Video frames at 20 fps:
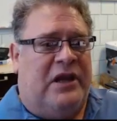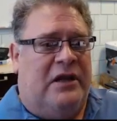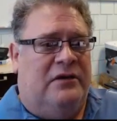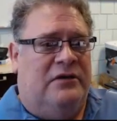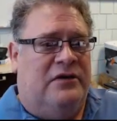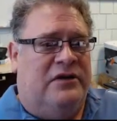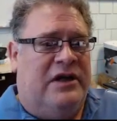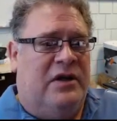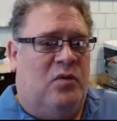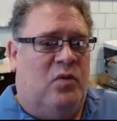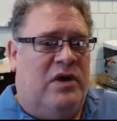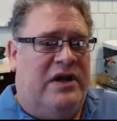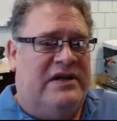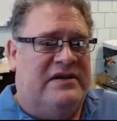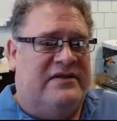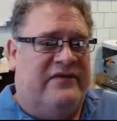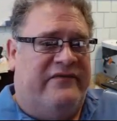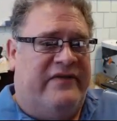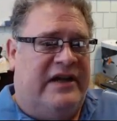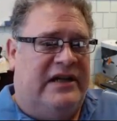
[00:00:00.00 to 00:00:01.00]
Look at what
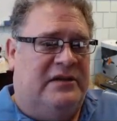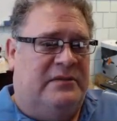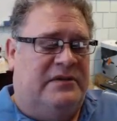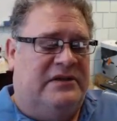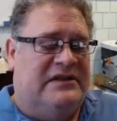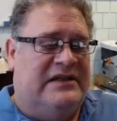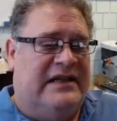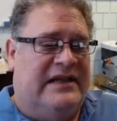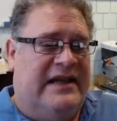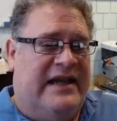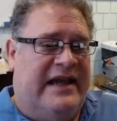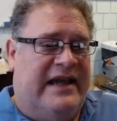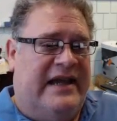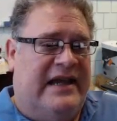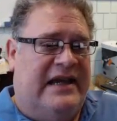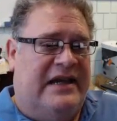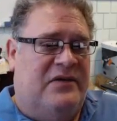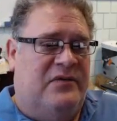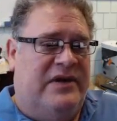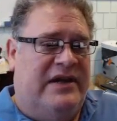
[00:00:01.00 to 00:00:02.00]
is available today.